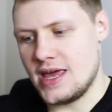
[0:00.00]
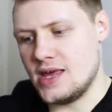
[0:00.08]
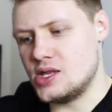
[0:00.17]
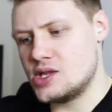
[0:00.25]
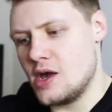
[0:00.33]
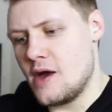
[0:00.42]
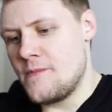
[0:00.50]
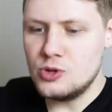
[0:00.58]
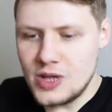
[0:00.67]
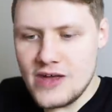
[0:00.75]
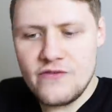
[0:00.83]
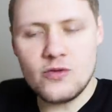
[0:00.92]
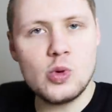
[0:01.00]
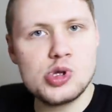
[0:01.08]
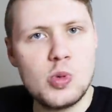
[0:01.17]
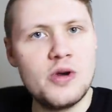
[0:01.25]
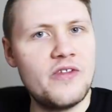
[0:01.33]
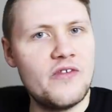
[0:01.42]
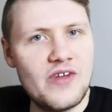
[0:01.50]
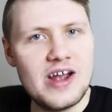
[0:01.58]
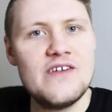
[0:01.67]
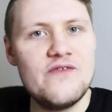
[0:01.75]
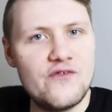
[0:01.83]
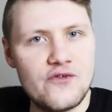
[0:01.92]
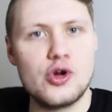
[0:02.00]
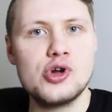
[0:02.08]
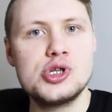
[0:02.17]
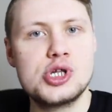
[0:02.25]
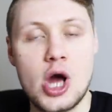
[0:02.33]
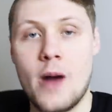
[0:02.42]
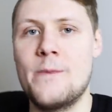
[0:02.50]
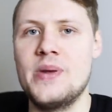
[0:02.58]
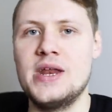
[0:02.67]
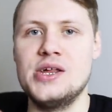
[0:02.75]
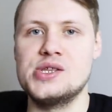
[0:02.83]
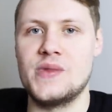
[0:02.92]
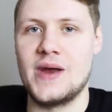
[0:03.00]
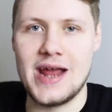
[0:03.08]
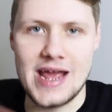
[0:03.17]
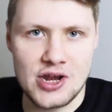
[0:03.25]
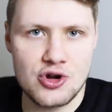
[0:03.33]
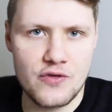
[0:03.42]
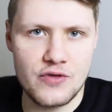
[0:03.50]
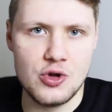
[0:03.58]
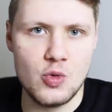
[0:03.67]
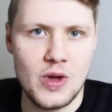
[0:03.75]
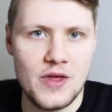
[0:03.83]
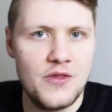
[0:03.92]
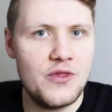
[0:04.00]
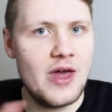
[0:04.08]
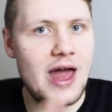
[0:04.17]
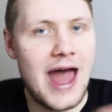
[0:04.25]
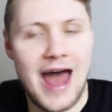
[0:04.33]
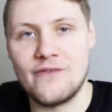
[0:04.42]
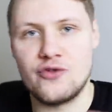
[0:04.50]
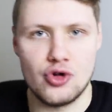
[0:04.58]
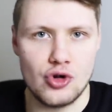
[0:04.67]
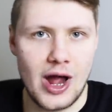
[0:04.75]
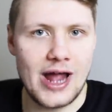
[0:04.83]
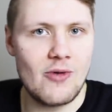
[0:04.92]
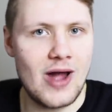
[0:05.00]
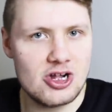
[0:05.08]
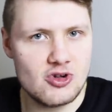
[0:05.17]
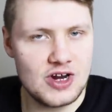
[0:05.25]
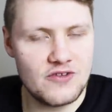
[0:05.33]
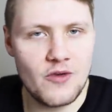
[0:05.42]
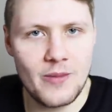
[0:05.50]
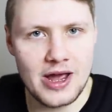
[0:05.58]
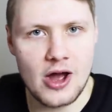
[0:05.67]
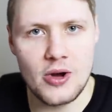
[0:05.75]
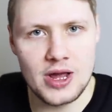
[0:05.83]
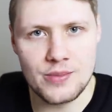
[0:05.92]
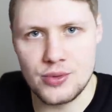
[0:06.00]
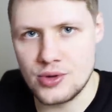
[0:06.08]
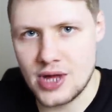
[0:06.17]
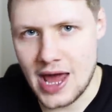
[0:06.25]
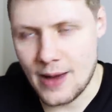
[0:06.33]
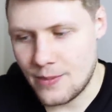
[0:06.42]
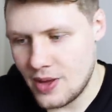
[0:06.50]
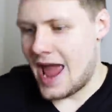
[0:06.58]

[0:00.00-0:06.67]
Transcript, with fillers: is Lyft was one of the very first companies that I interviewed with after I graduated from my coding boot camp.